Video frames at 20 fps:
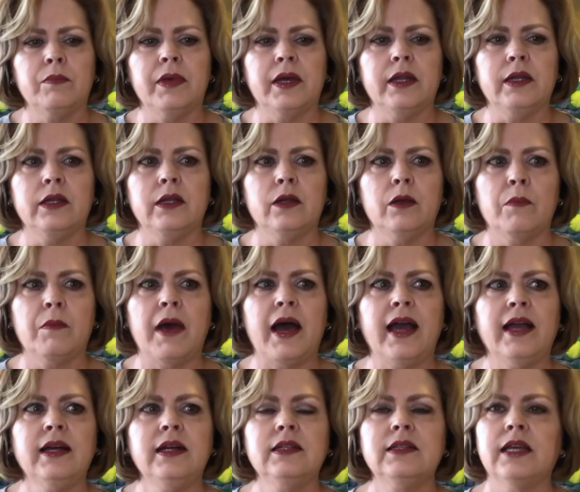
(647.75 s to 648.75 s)
but you know,
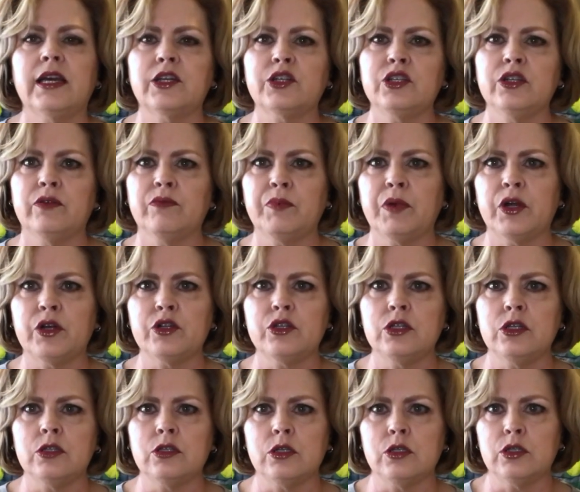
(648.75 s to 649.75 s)
my collection of
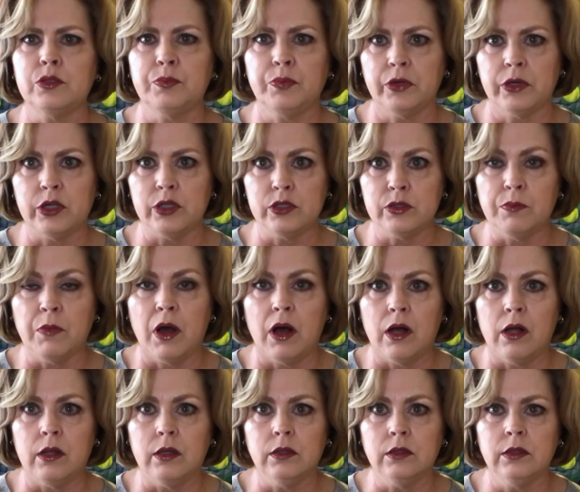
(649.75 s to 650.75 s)
purses is pretty
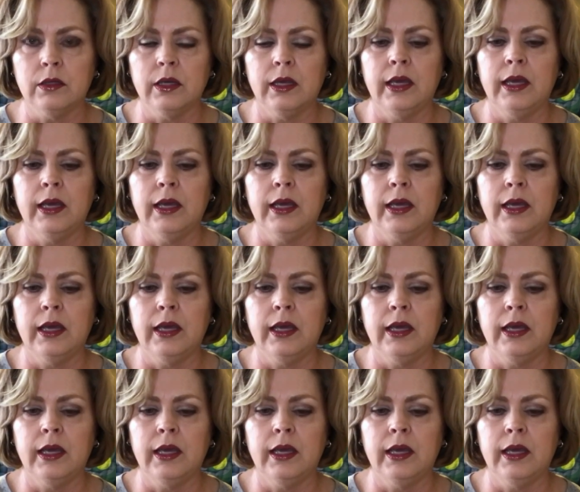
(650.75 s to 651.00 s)
small.